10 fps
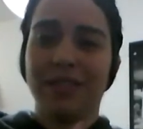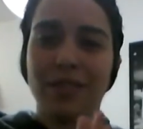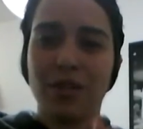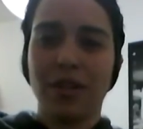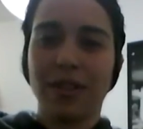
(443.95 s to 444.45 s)

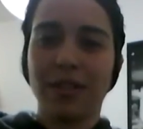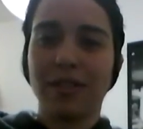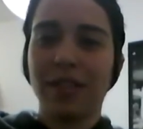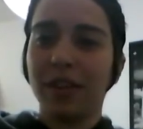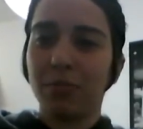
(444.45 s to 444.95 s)
she does this
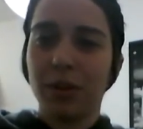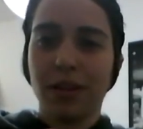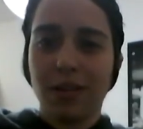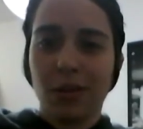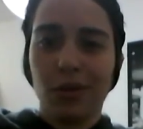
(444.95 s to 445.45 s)
stuff, but
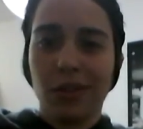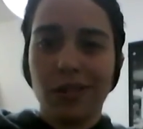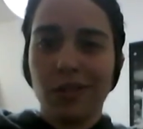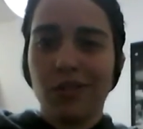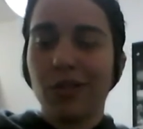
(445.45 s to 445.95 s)
that's a whole
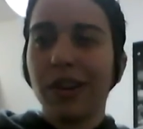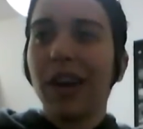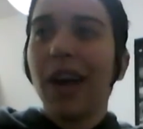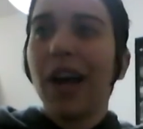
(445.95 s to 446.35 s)
other story.